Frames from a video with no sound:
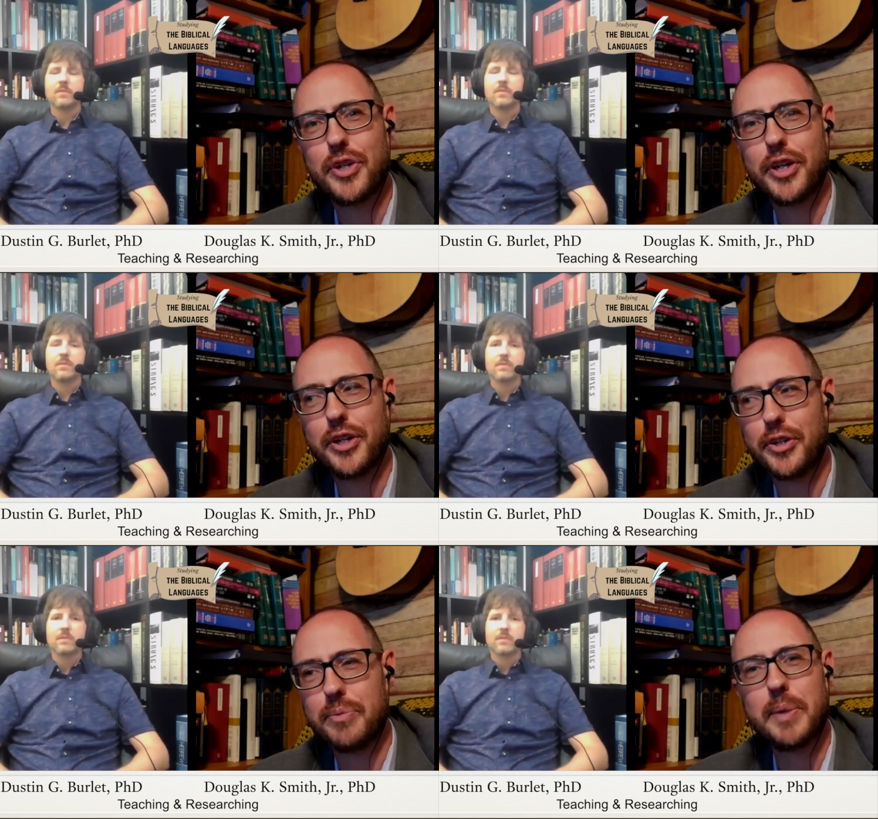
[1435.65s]
Speaker 1: on
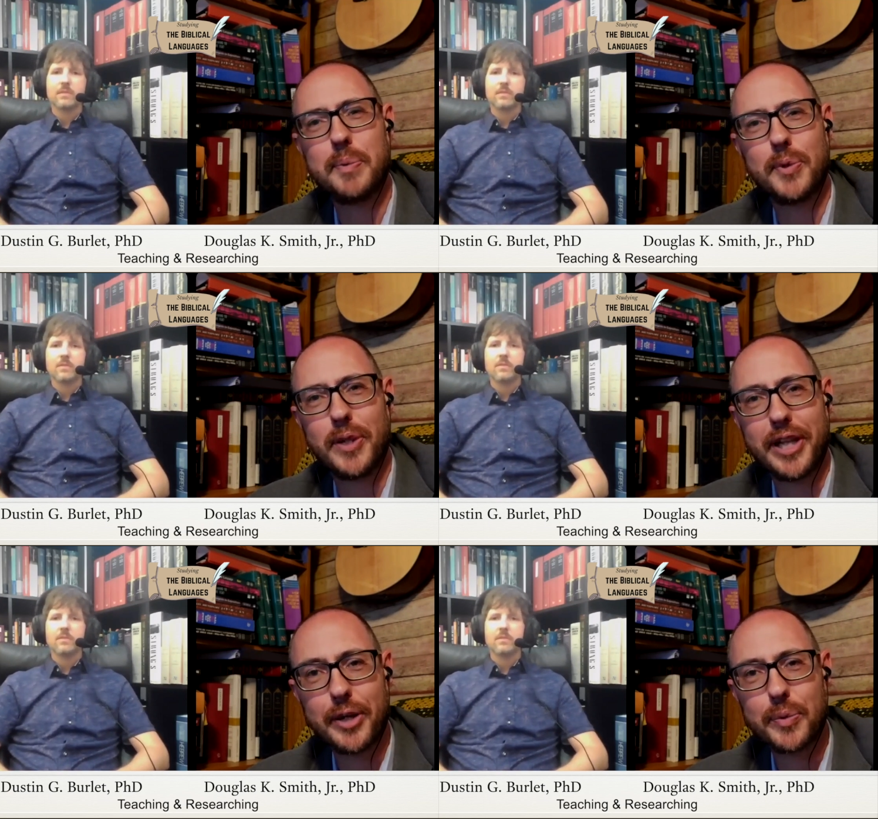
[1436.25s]
studying the
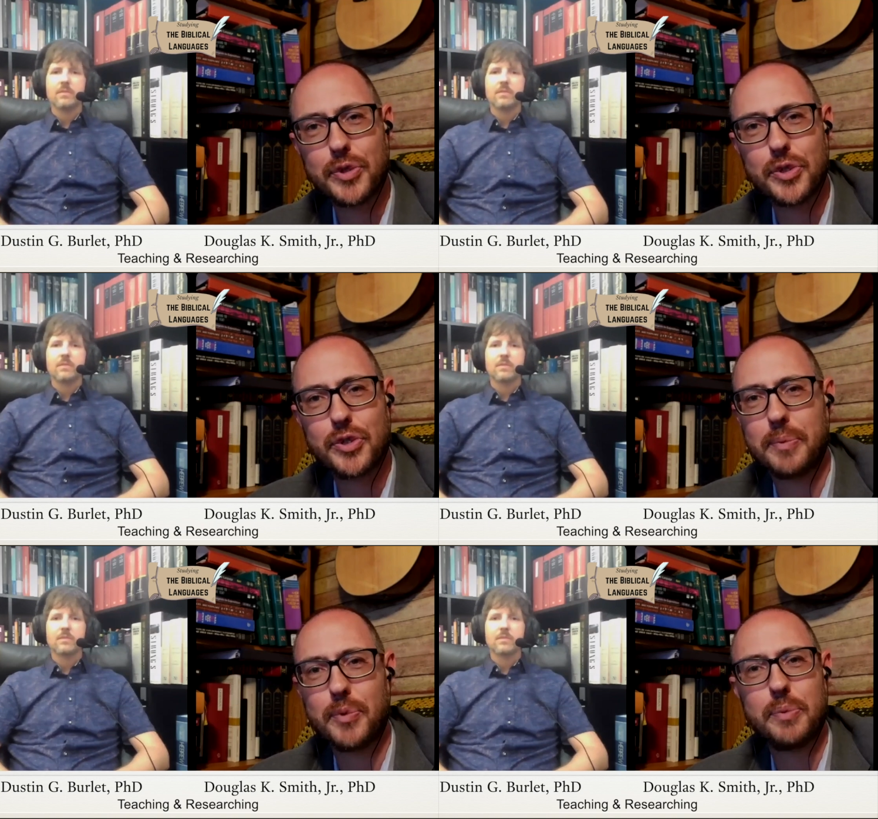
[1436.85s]
biblical
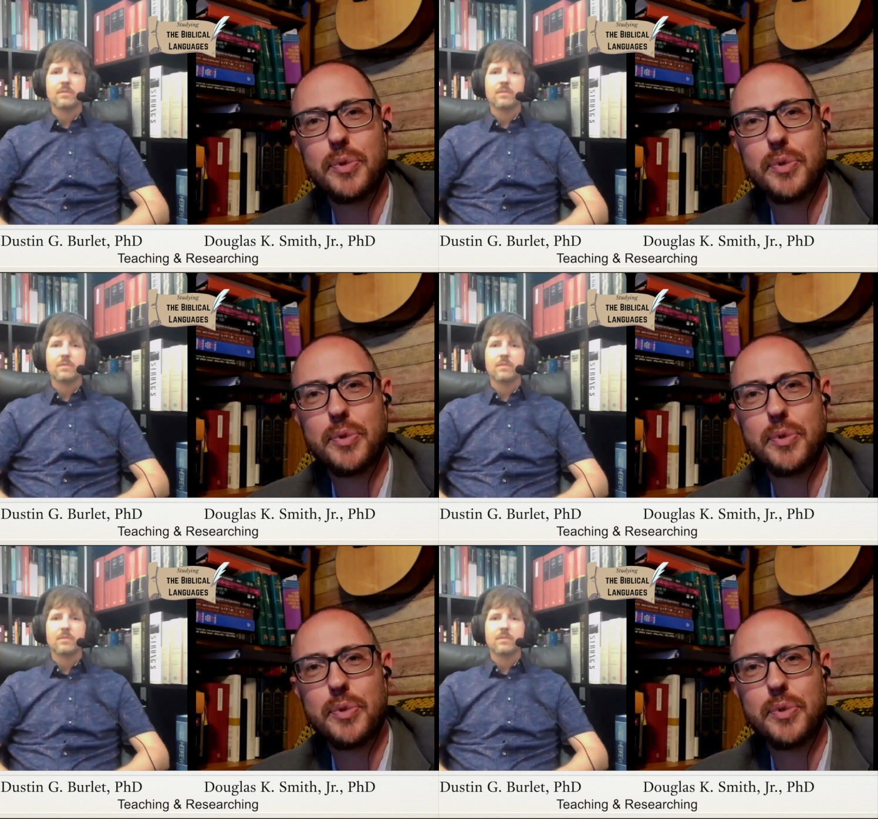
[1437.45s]
languages.